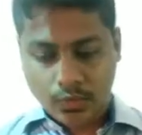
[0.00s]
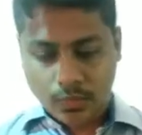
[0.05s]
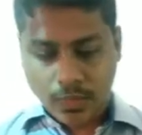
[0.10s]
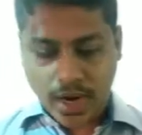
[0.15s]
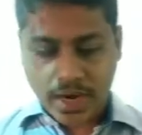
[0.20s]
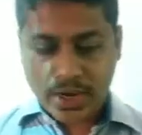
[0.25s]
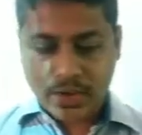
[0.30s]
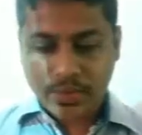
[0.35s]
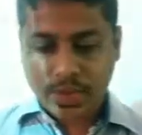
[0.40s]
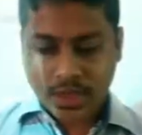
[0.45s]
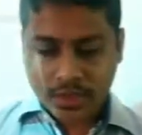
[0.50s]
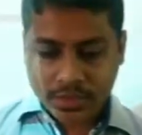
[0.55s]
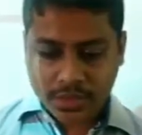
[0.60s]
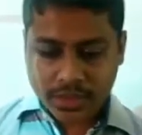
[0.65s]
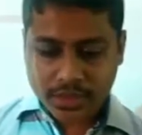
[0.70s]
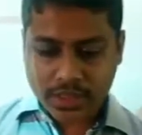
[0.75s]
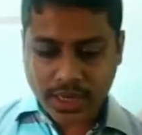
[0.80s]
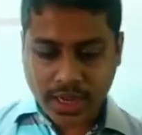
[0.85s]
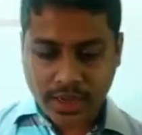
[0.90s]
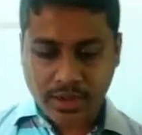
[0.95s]
Why do we use
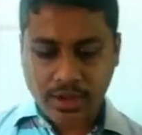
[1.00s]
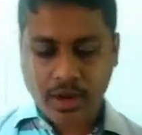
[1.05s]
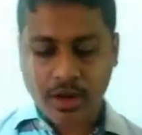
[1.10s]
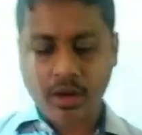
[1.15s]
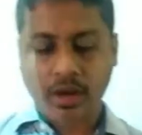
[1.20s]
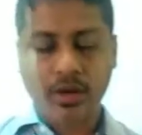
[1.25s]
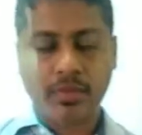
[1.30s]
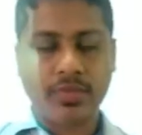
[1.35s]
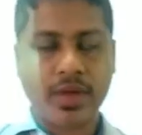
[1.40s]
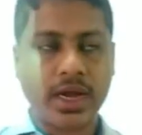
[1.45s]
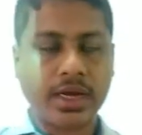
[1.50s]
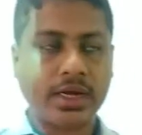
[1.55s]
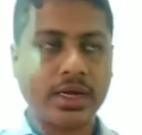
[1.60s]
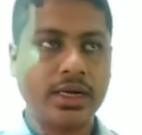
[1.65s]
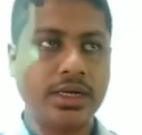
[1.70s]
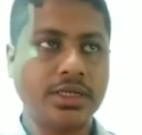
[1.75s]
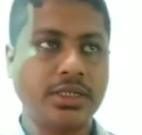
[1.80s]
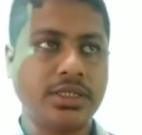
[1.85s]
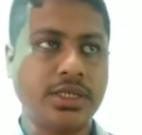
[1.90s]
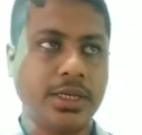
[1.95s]
the triangular law of
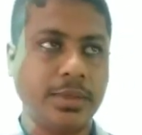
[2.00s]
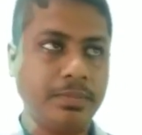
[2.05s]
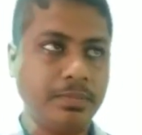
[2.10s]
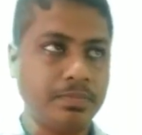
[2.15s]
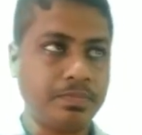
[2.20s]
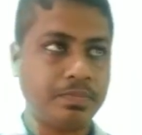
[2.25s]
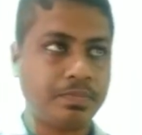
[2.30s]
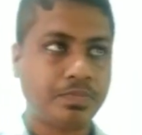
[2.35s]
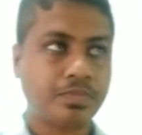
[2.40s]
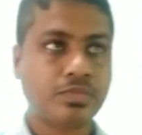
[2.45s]
vector addition?